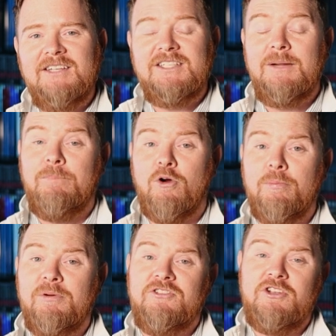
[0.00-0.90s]
is it
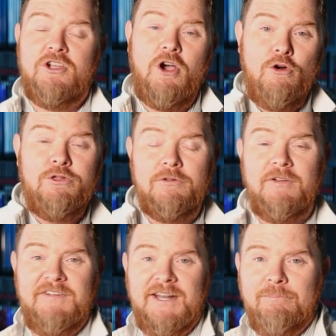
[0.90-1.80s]
appropriate to go through
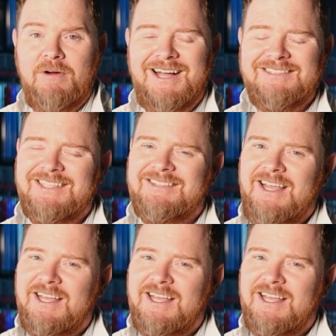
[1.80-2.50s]
the fitting process,